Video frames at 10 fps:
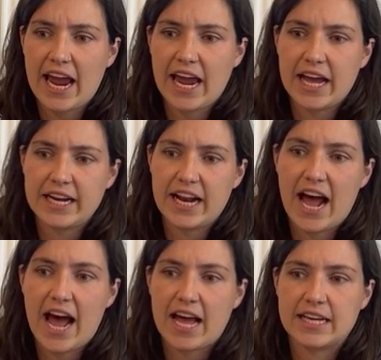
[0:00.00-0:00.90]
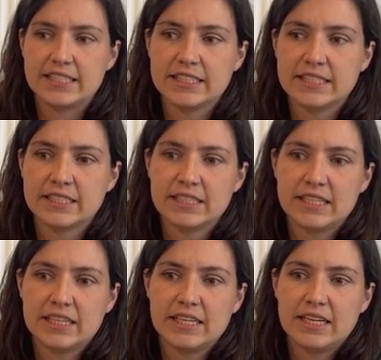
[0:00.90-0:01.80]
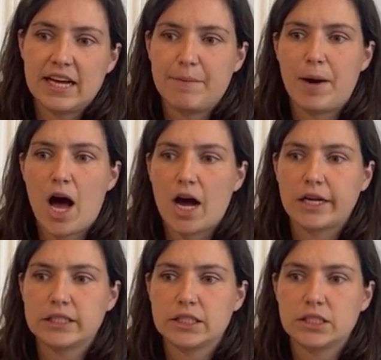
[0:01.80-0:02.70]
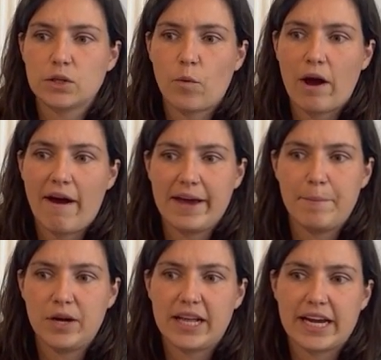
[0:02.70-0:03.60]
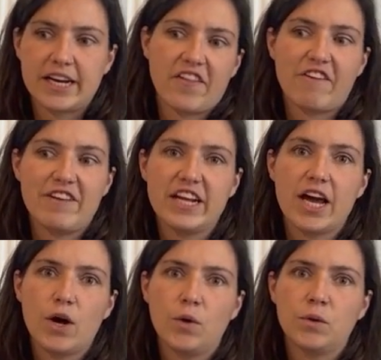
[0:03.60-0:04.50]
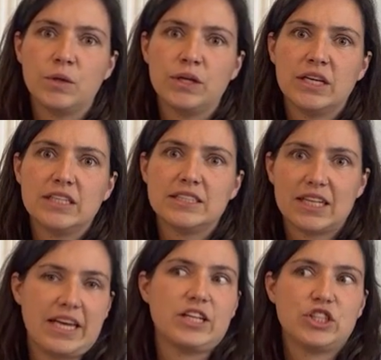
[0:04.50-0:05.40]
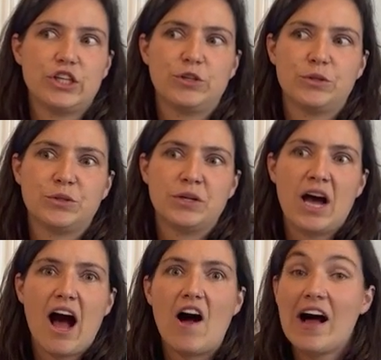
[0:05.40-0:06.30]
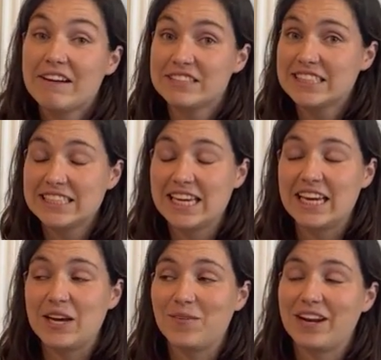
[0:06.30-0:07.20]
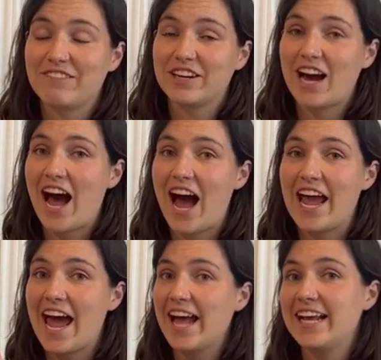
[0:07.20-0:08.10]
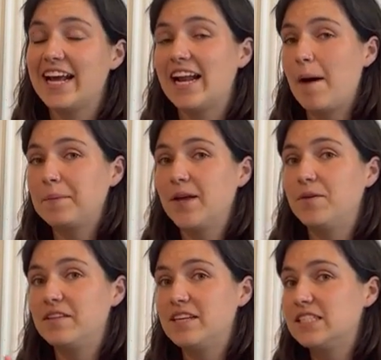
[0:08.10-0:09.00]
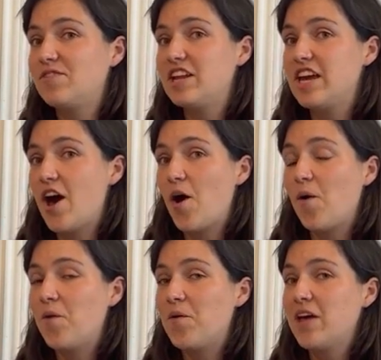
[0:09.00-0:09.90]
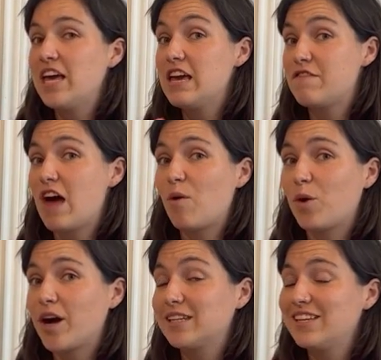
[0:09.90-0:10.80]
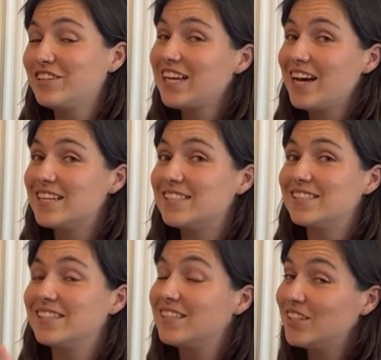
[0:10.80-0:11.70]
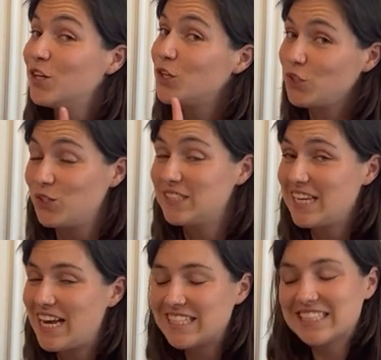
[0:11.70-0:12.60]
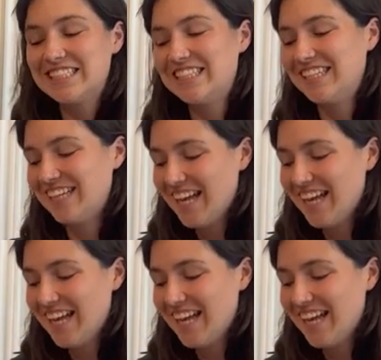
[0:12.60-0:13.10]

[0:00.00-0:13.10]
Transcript: and it has box where I can put like another video to link to. I'll have to see whenever I edit and upload this video if that works. If it does, you'll see it.